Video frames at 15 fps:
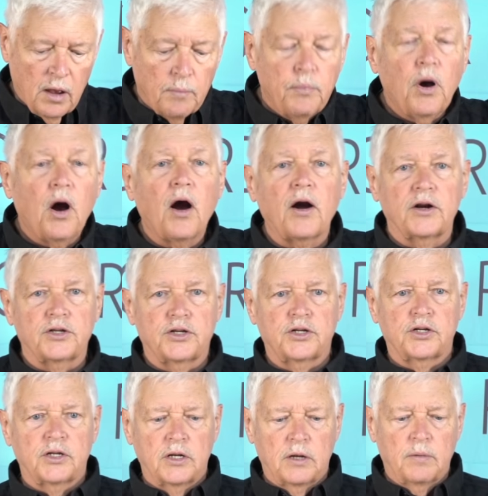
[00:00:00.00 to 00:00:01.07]

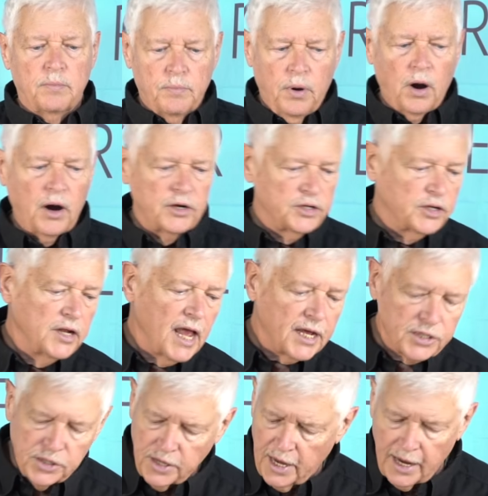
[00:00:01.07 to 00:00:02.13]
Parts.
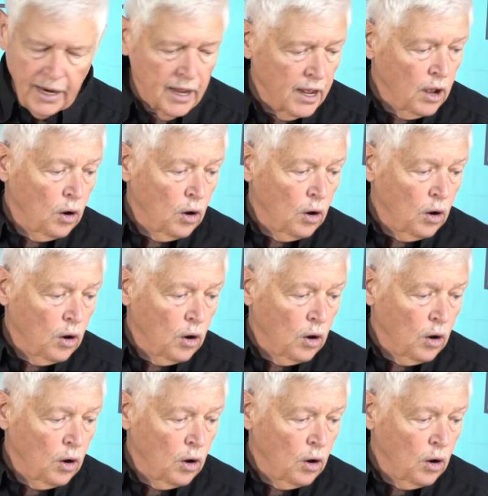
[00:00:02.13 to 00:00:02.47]
Next thing,